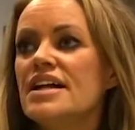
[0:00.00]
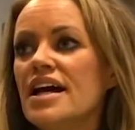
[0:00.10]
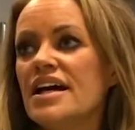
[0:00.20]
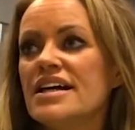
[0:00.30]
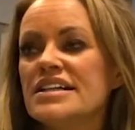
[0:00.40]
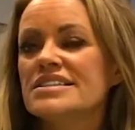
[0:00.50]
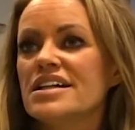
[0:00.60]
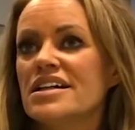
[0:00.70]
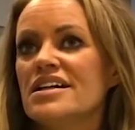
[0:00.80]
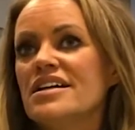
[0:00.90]

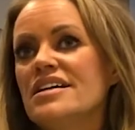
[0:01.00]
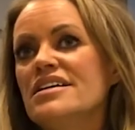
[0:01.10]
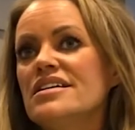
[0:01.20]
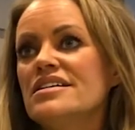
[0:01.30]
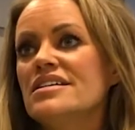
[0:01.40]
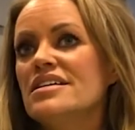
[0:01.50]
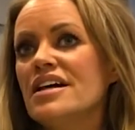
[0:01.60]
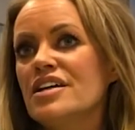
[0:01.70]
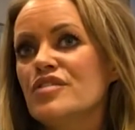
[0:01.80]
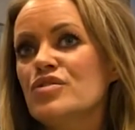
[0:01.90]

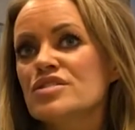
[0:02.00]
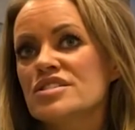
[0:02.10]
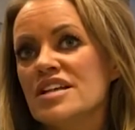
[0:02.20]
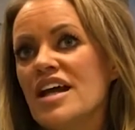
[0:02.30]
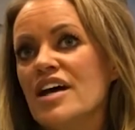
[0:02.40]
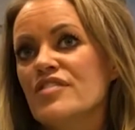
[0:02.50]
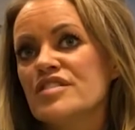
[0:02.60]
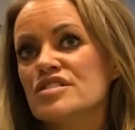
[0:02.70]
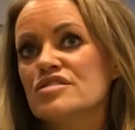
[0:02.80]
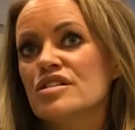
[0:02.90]
And of course, life
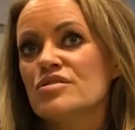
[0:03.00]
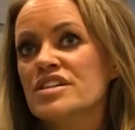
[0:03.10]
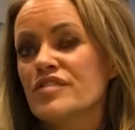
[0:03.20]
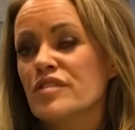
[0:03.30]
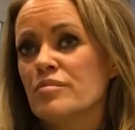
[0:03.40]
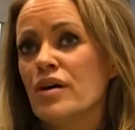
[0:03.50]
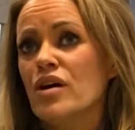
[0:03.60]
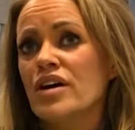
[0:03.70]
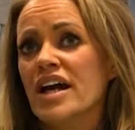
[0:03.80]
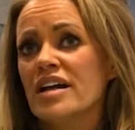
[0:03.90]
is a total different
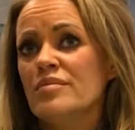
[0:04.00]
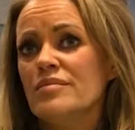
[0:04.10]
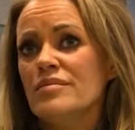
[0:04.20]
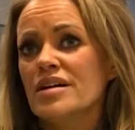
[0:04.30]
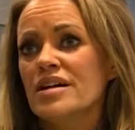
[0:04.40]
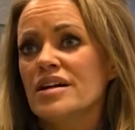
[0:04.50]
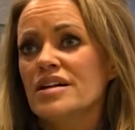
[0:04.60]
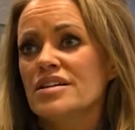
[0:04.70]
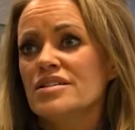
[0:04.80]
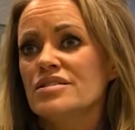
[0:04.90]
ball game.
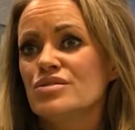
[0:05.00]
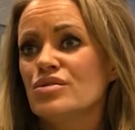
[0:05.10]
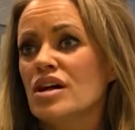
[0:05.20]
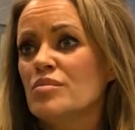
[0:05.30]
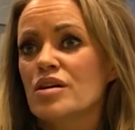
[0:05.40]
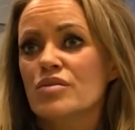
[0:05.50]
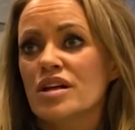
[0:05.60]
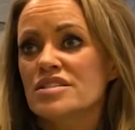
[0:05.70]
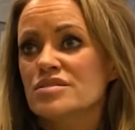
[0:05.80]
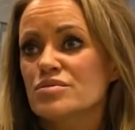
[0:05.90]
You come
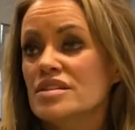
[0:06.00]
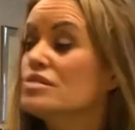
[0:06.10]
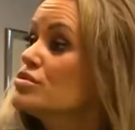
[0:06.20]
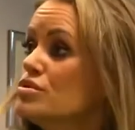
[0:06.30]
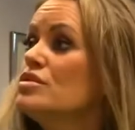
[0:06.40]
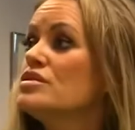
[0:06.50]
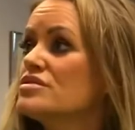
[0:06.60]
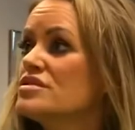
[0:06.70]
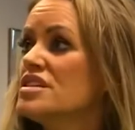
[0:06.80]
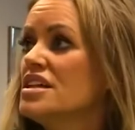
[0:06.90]
across with
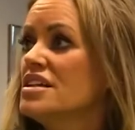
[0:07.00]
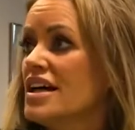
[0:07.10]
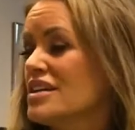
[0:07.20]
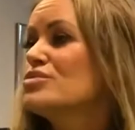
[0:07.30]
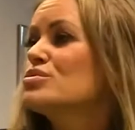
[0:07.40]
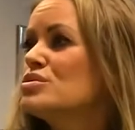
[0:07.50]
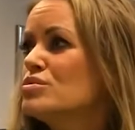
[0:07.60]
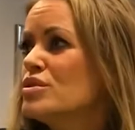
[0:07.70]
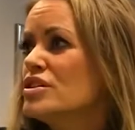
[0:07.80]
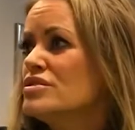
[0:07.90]
cruelty, cruel
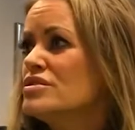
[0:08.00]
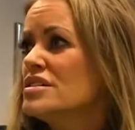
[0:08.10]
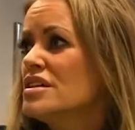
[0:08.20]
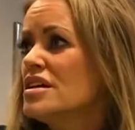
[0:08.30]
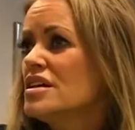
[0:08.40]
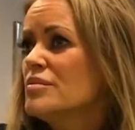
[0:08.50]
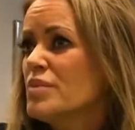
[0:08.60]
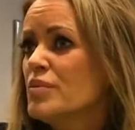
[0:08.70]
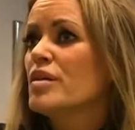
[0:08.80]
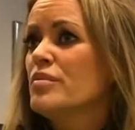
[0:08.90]
world.
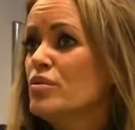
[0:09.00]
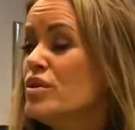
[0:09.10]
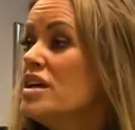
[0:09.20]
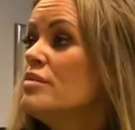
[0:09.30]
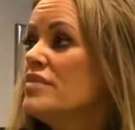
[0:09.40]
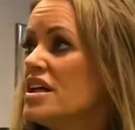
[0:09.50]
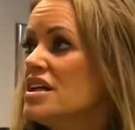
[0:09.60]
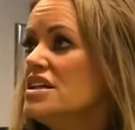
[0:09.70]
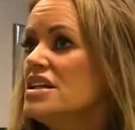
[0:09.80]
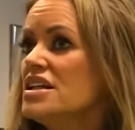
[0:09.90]
People can be really
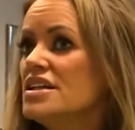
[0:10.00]
mean.